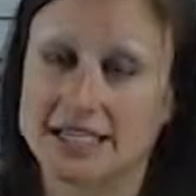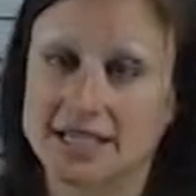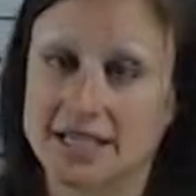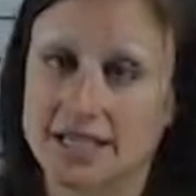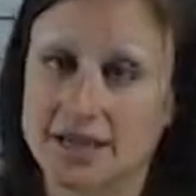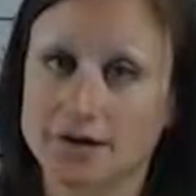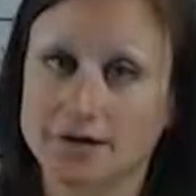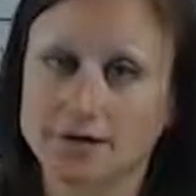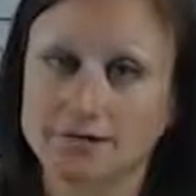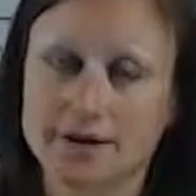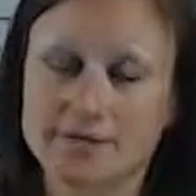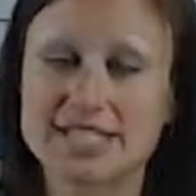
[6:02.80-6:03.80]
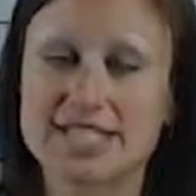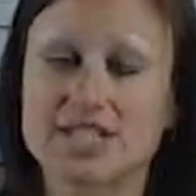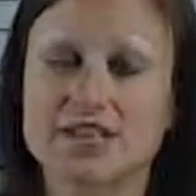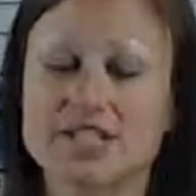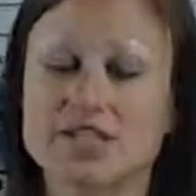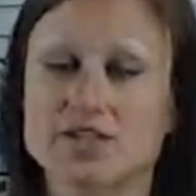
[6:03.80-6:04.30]
Sino. I'm a
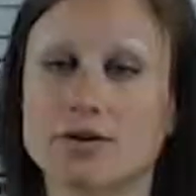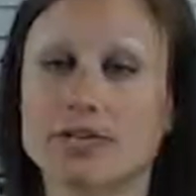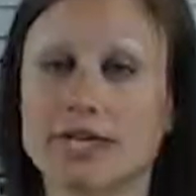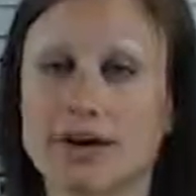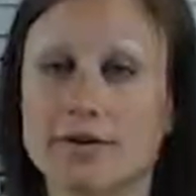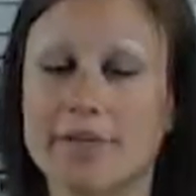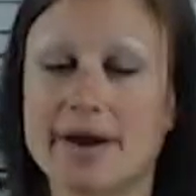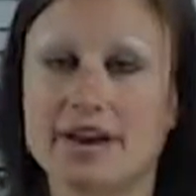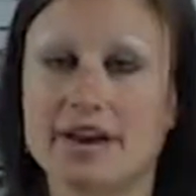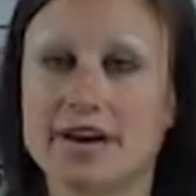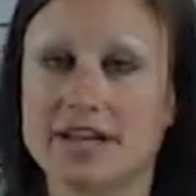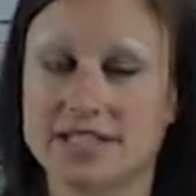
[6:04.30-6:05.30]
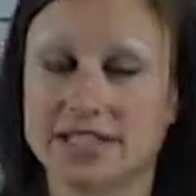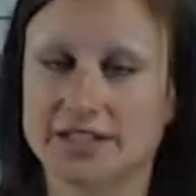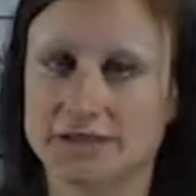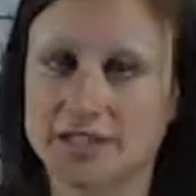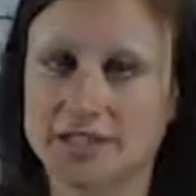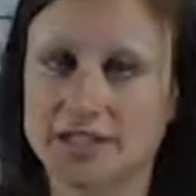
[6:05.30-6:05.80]
senior consultant here at Paragon
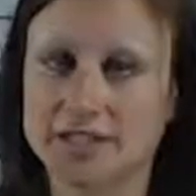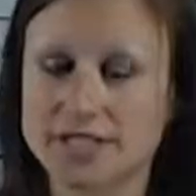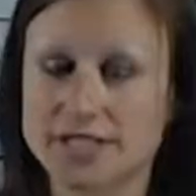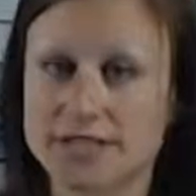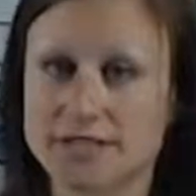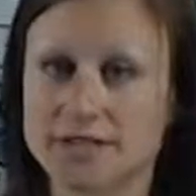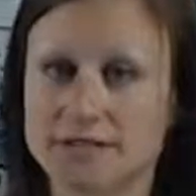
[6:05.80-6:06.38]
Solutions.